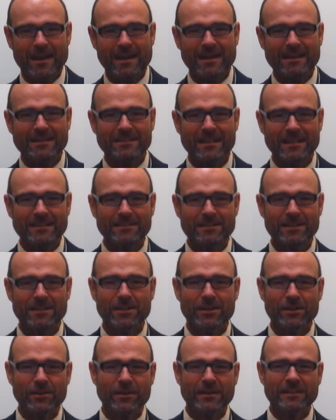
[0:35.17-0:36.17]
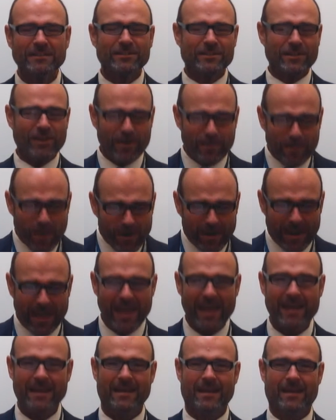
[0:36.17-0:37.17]
And he says to the goodies, come on
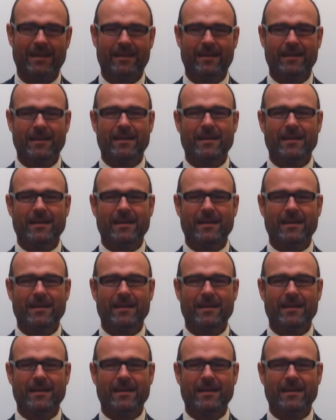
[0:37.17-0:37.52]
in